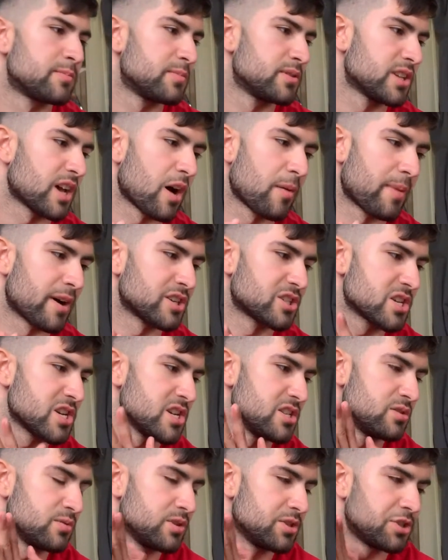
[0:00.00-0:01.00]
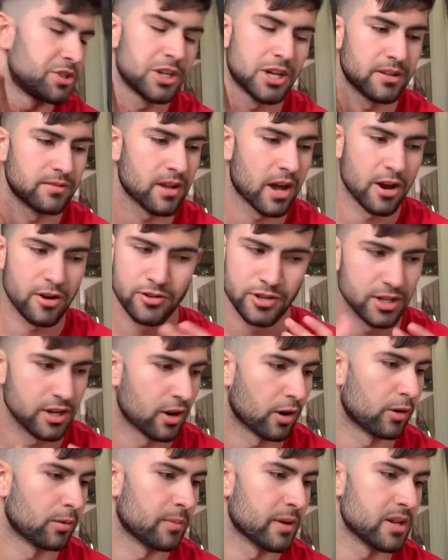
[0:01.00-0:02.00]
Sour Patch Kids, which I already know
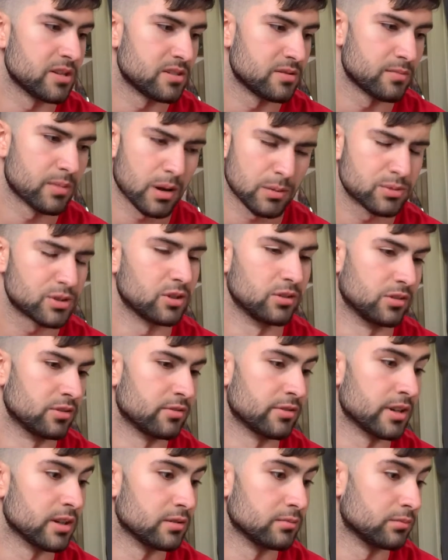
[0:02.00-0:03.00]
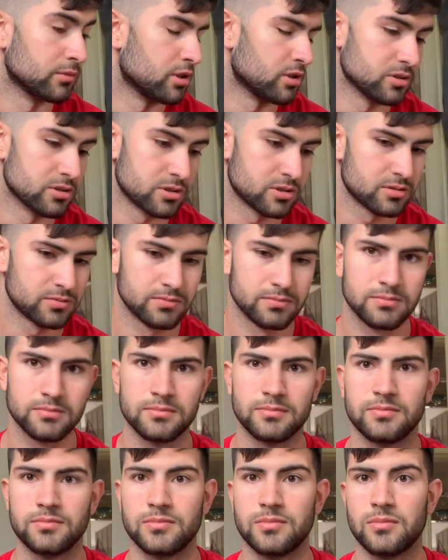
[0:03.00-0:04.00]
are amazing, but I've still been reading them because
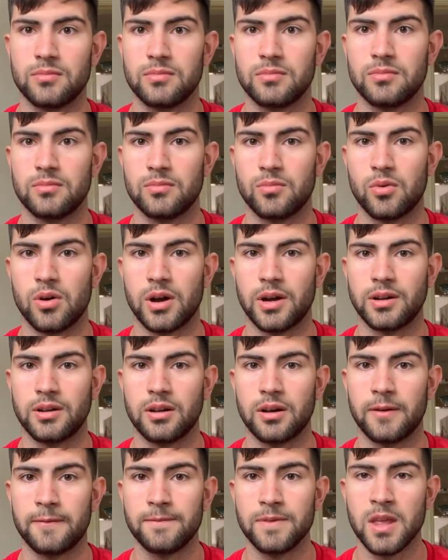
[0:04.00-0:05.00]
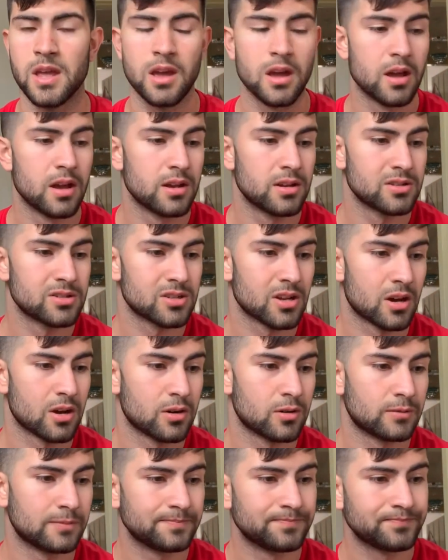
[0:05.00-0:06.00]
why not?
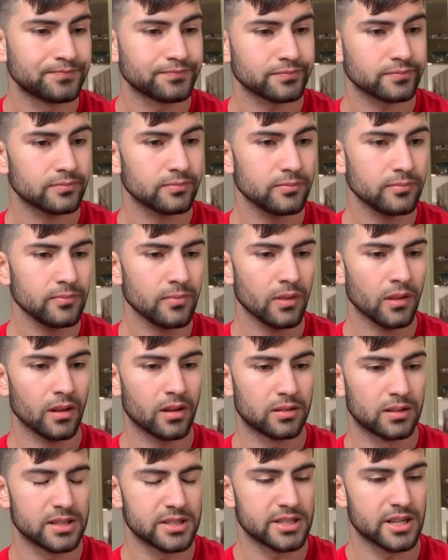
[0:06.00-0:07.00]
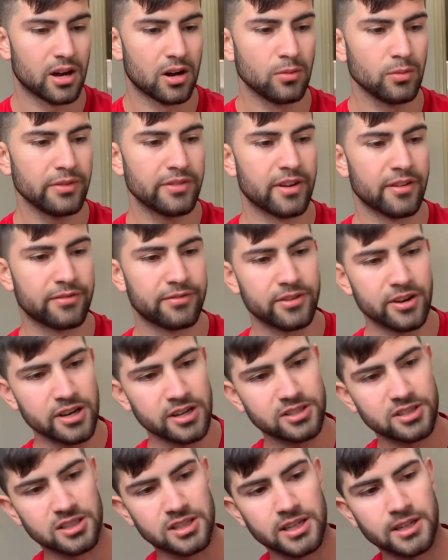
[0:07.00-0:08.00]
So let's get on with it.
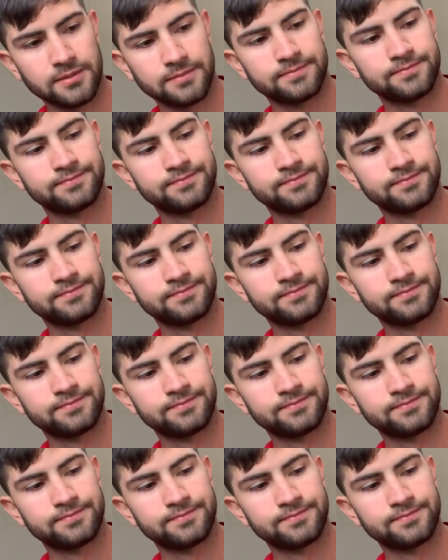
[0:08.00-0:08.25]
Firstly,